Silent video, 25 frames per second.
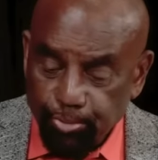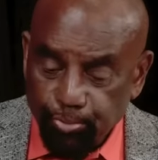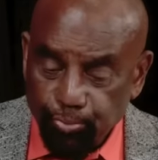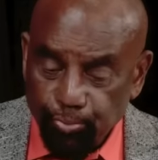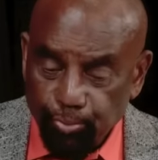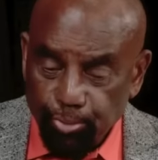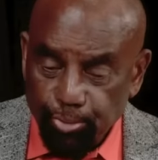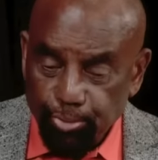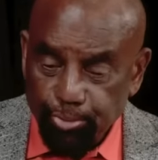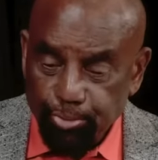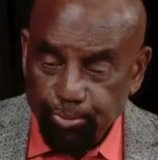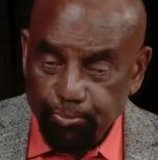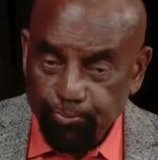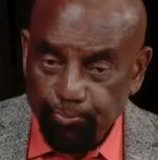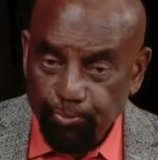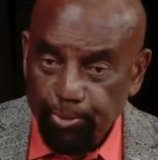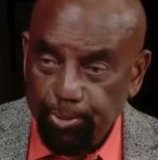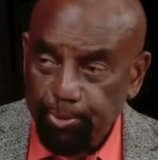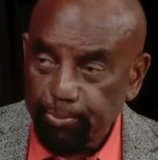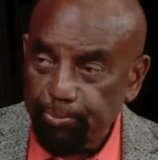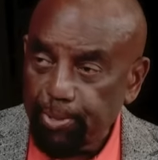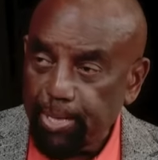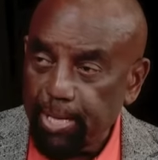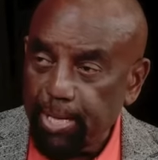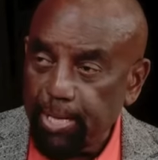is worse for
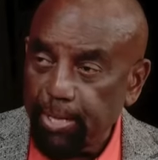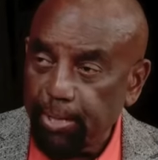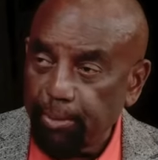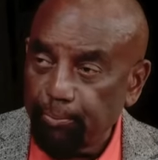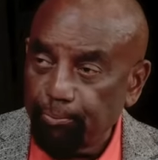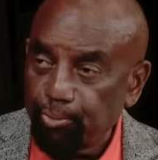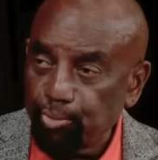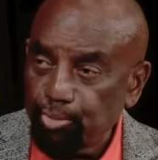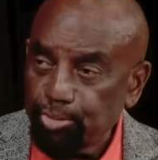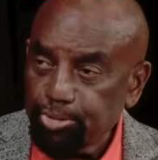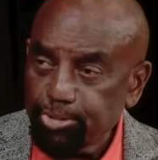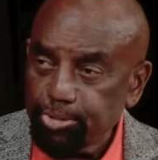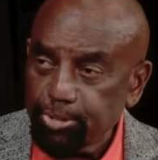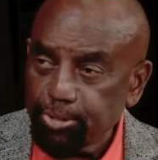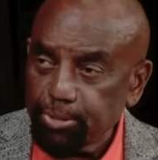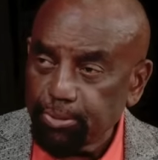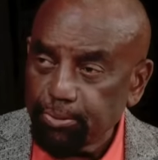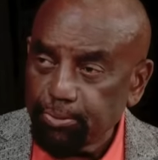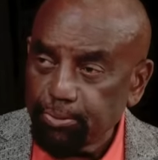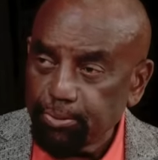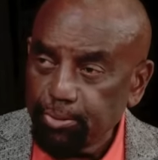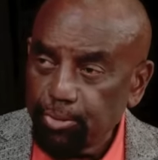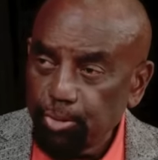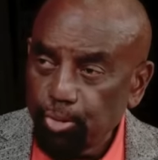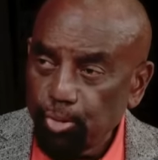the black, abortion
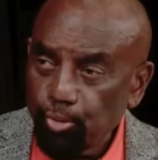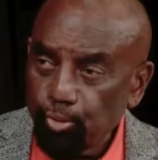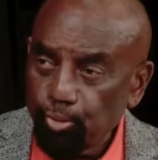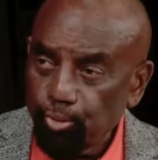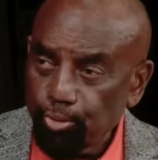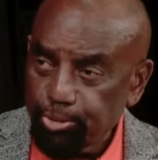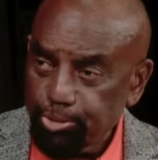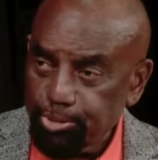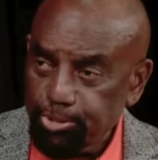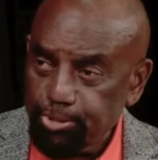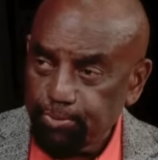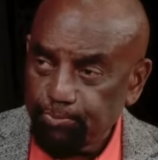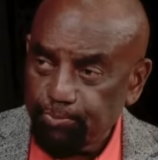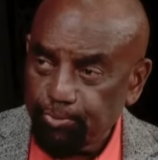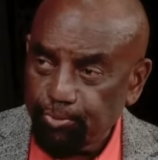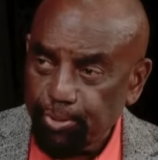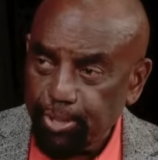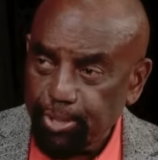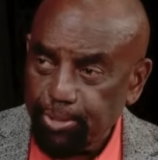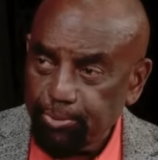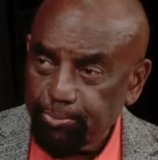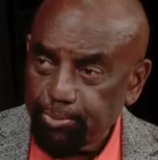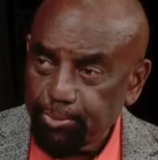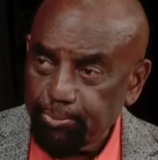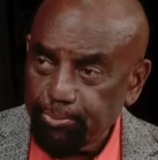or the civil
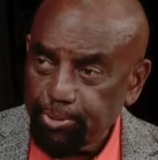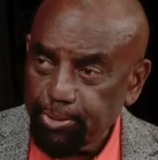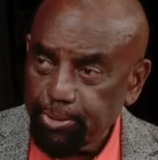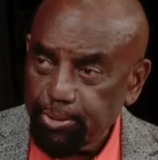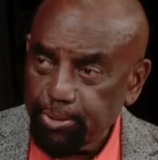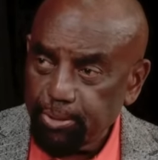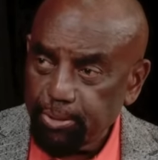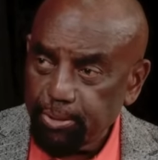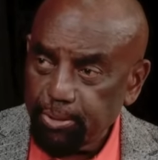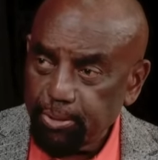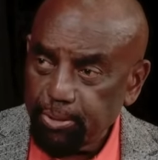rights movement?